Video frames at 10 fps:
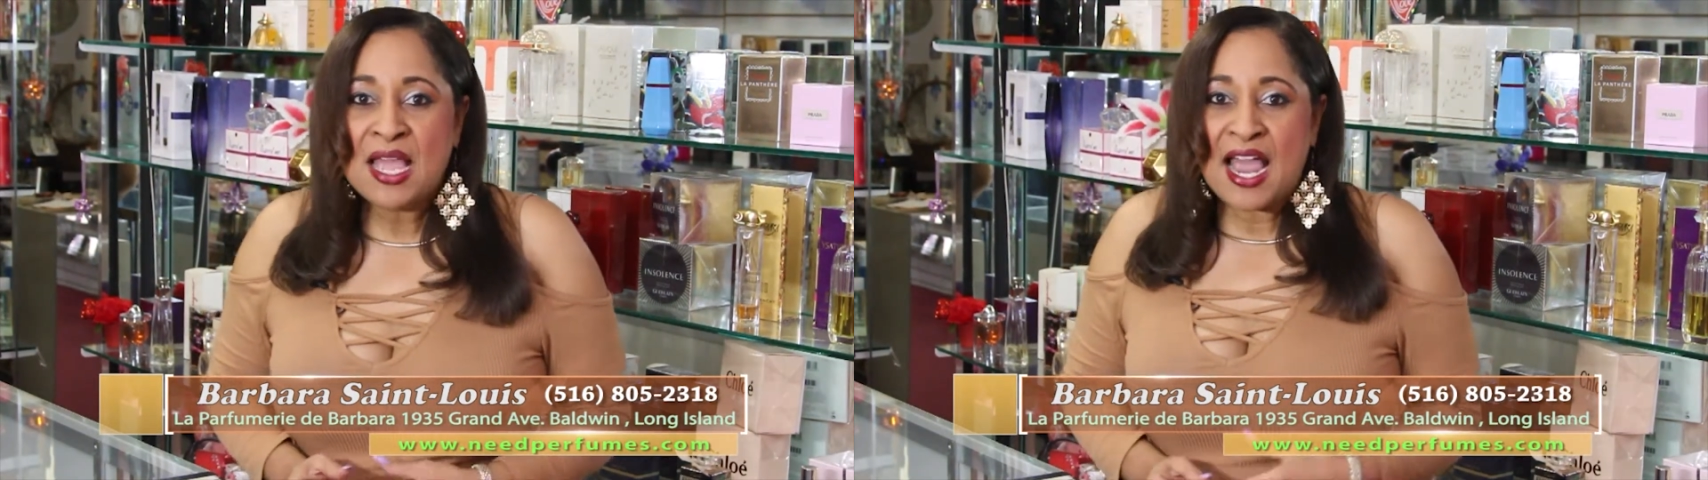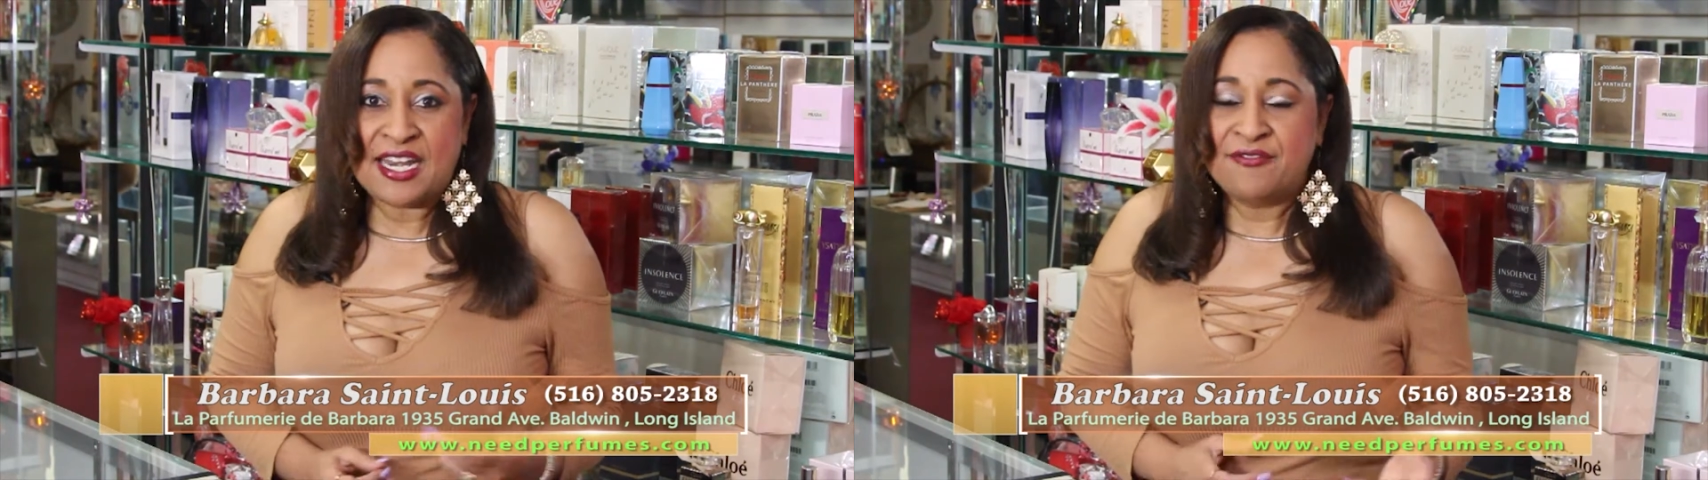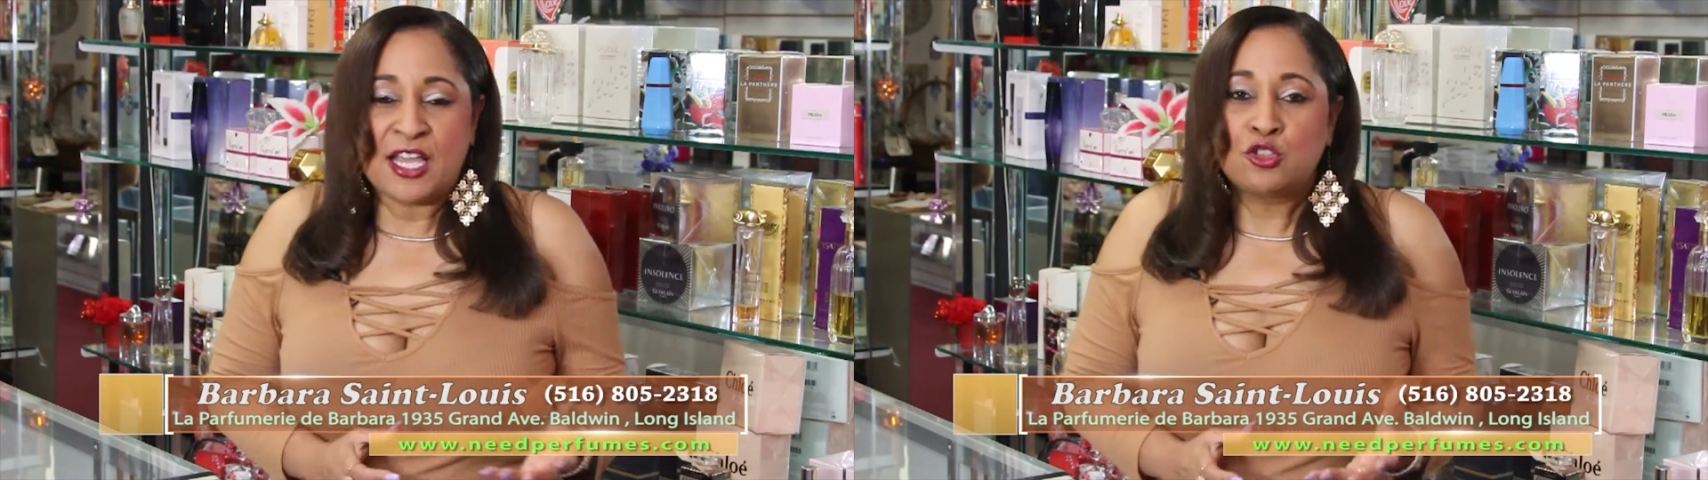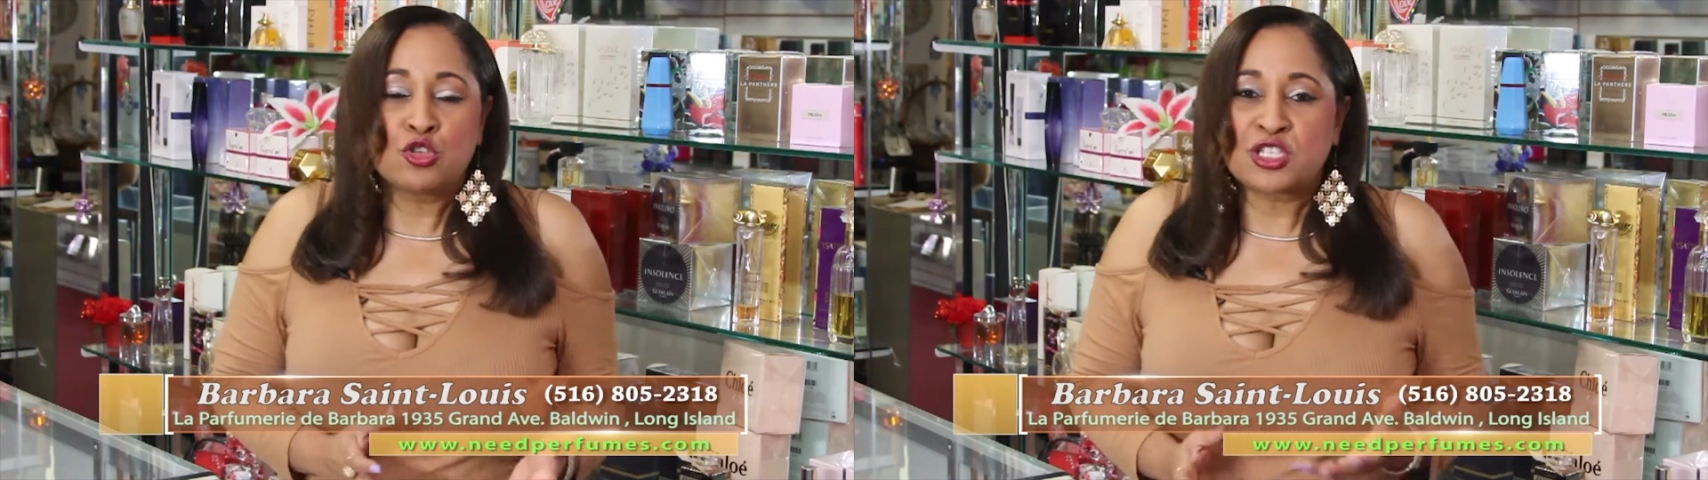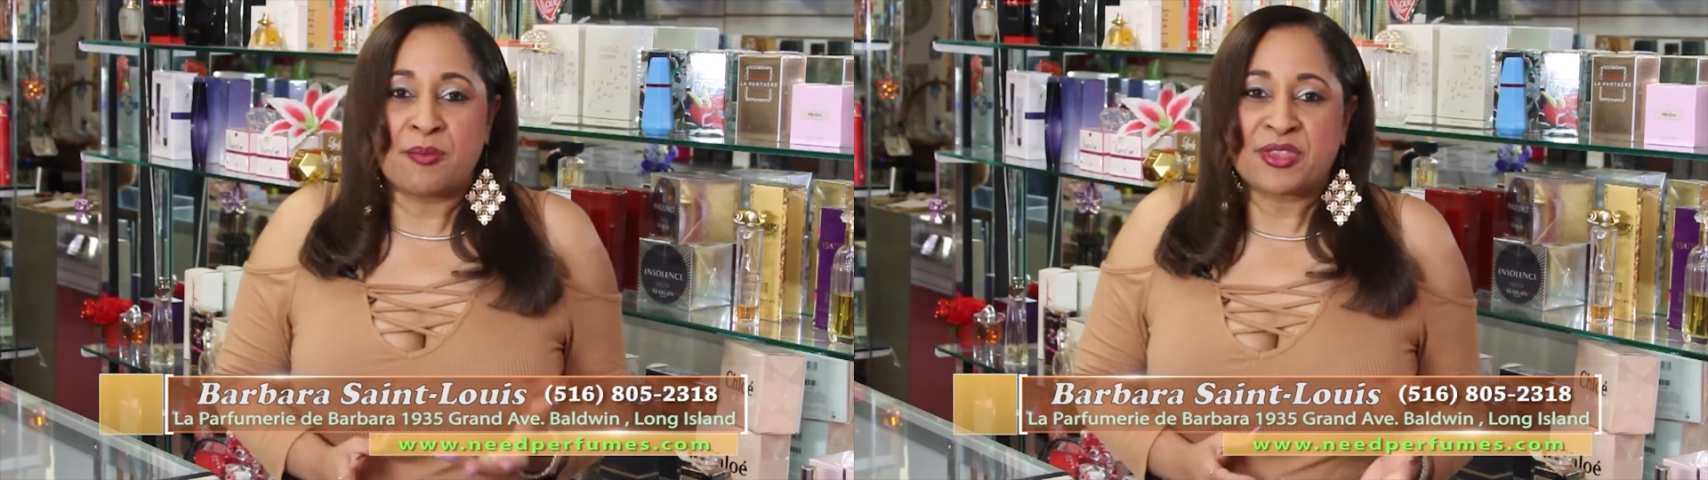And if they do
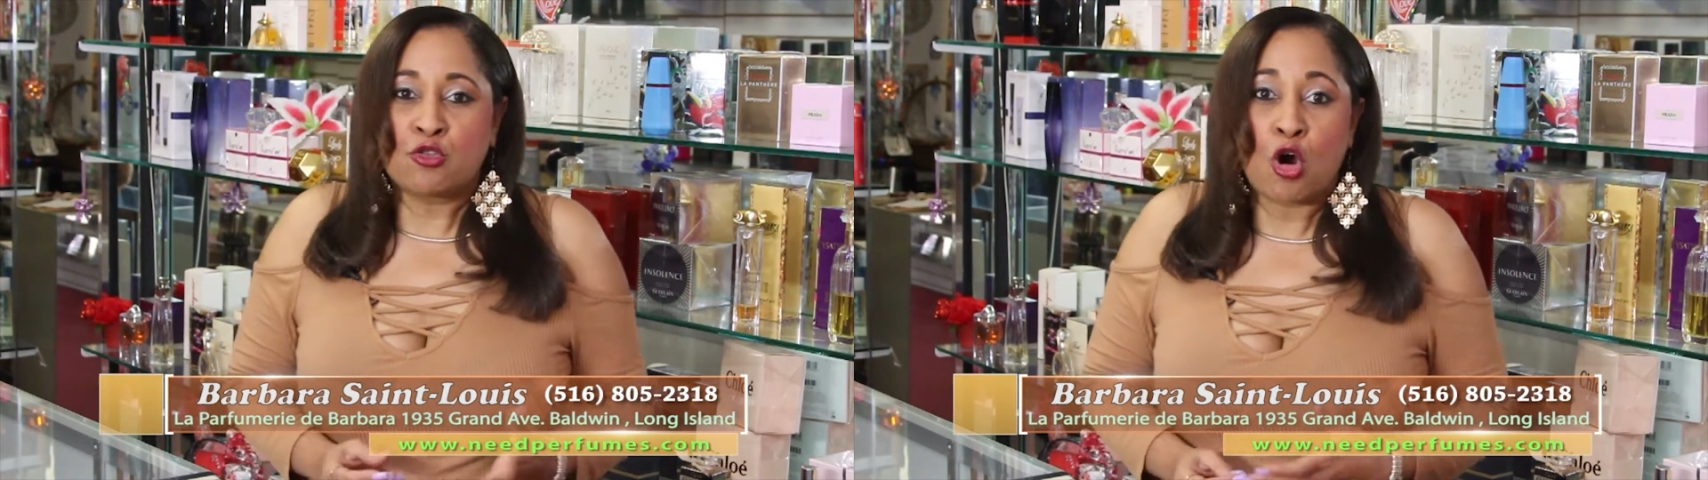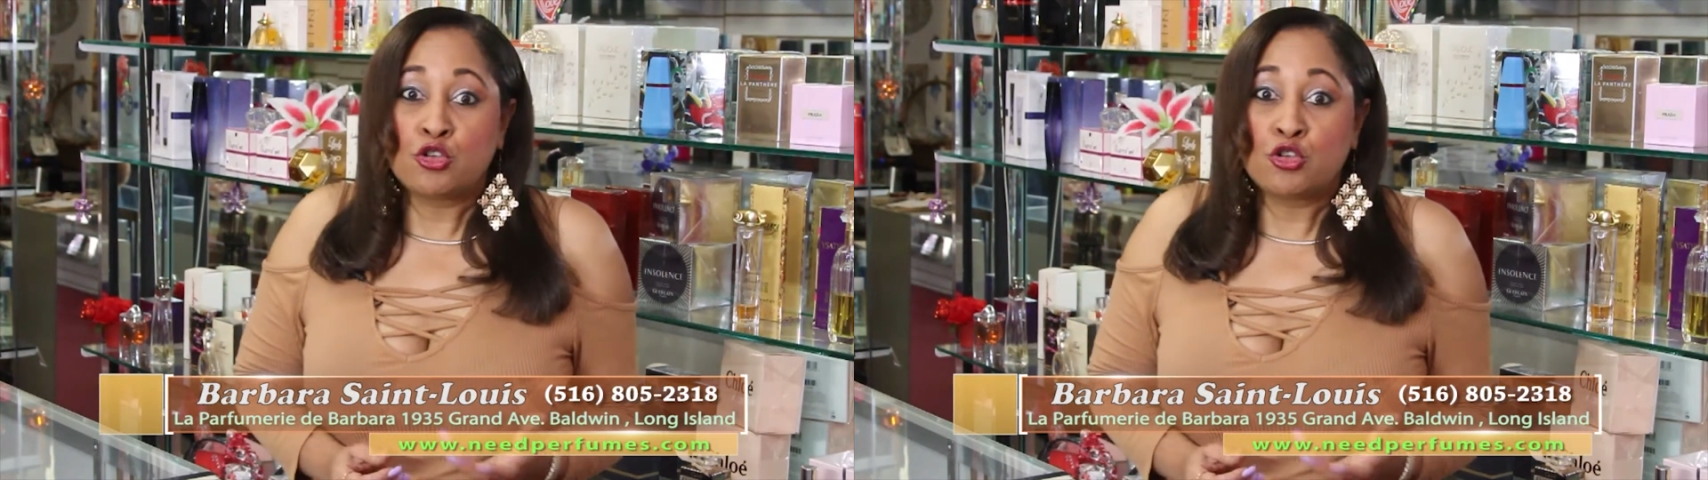something wrong,